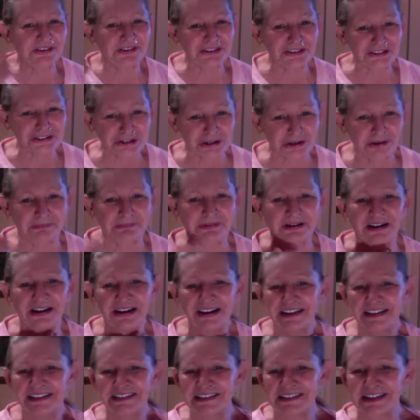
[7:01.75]
the tumor,
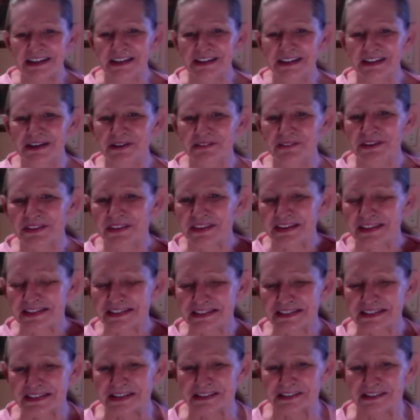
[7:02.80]
dealing with is
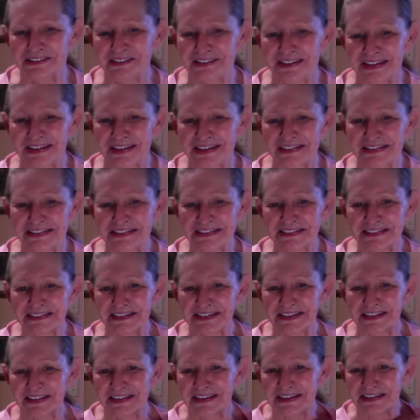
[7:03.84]
still
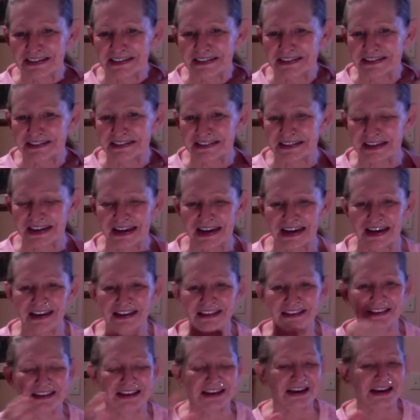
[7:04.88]
this
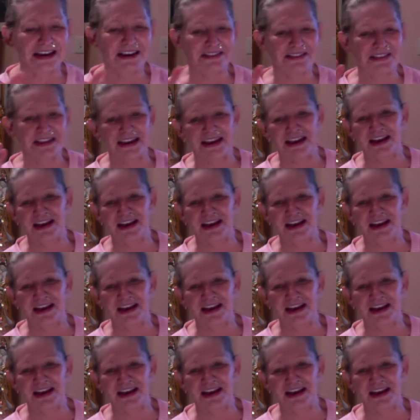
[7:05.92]
thing, the